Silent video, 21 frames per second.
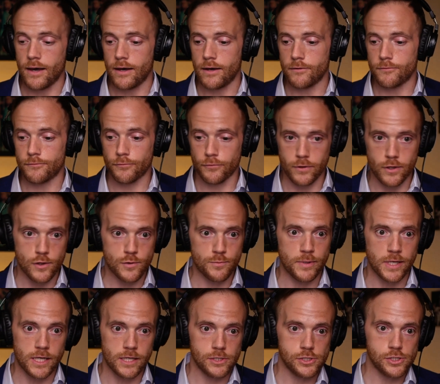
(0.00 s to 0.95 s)
free
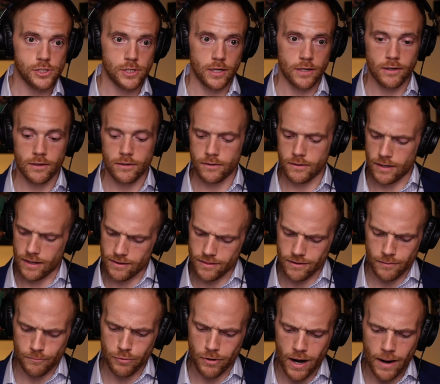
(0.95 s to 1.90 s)
speech and I
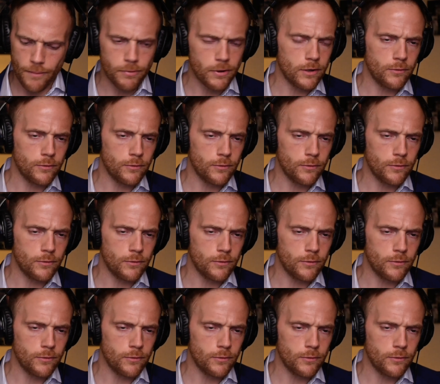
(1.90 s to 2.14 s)
think property